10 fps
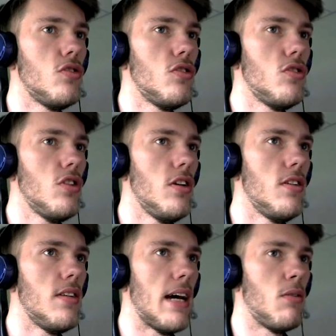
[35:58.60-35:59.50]

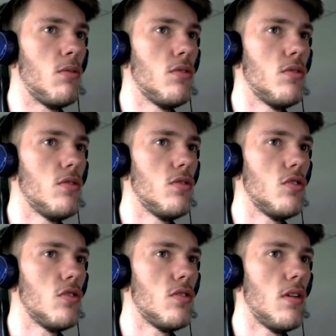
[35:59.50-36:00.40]
turn down
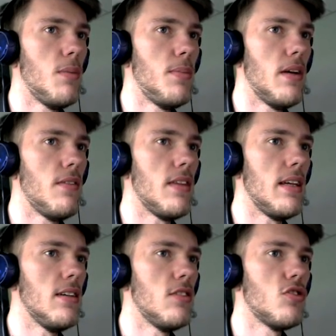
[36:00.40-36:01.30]
just a bit of
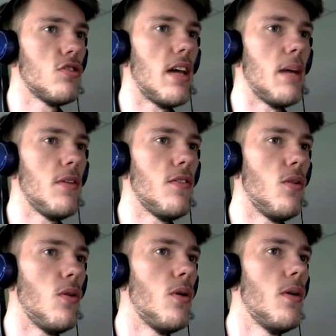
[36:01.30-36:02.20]
these, just like
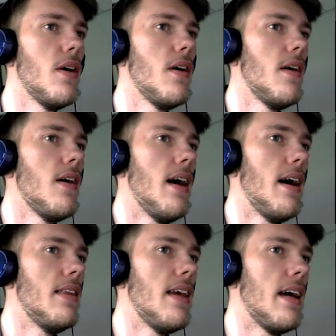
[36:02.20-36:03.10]
before,
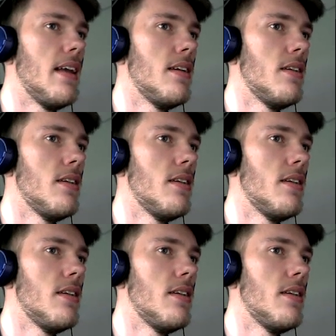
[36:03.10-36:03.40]
and then